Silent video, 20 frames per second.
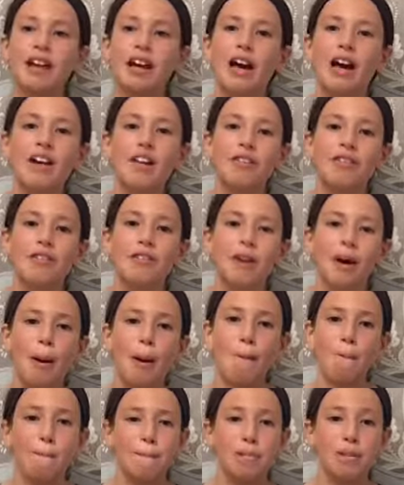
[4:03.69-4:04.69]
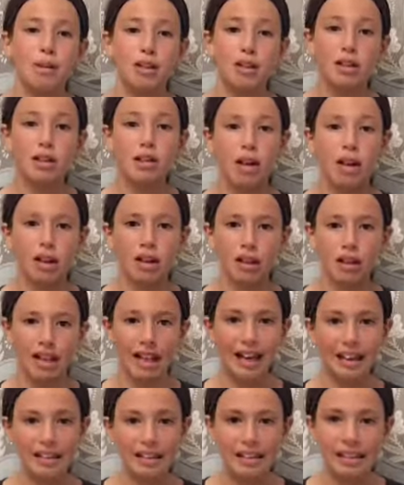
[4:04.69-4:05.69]
I've
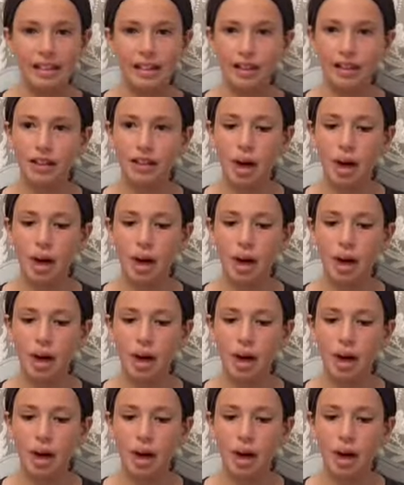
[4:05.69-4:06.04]
collected a